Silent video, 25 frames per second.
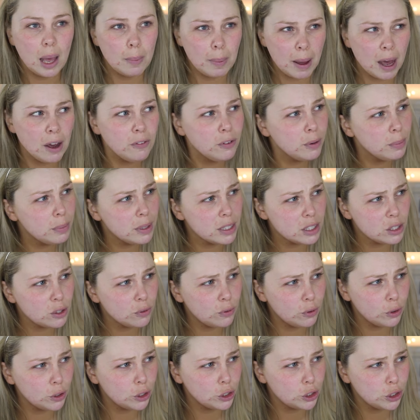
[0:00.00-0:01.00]
Apart from the
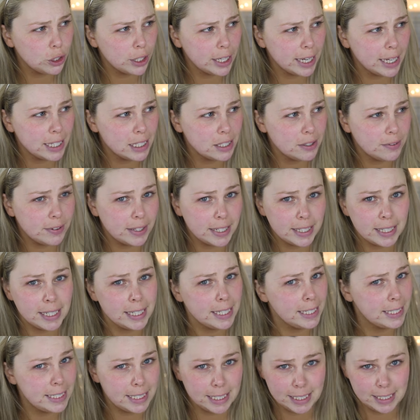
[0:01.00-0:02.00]
Sephora showcase event,
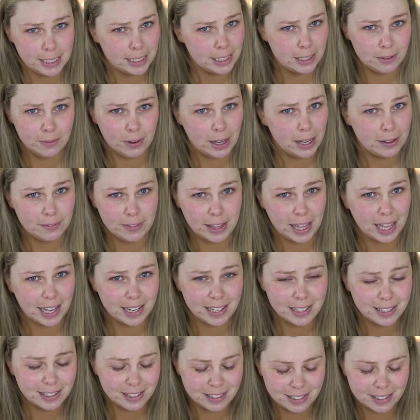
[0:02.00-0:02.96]
it didn't survive that.